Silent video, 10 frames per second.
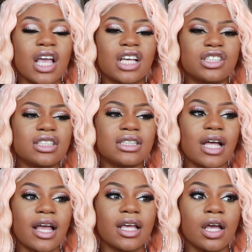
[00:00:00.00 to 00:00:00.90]
And she's
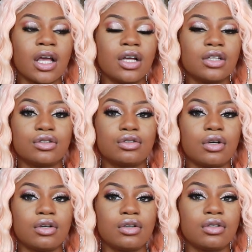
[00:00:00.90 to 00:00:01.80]
like,
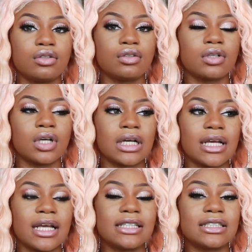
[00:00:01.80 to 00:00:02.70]
so
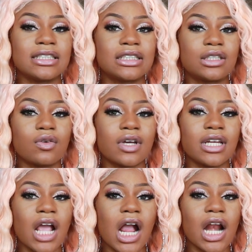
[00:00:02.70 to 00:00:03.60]
is he still
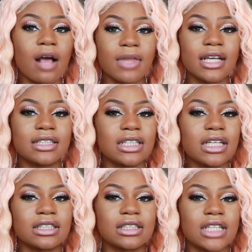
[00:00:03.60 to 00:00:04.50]
in there? And I'm like,
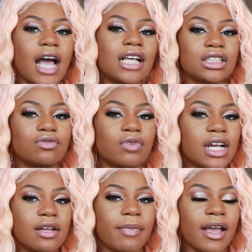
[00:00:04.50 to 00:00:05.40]
sis, I just
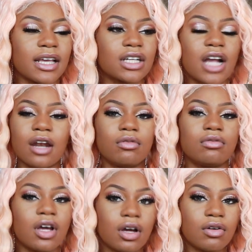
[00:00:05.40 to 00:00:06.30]
ran back here. I
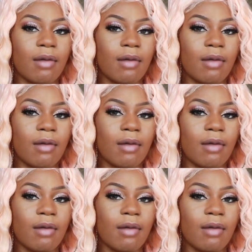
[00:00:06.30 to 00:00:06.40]
don't know.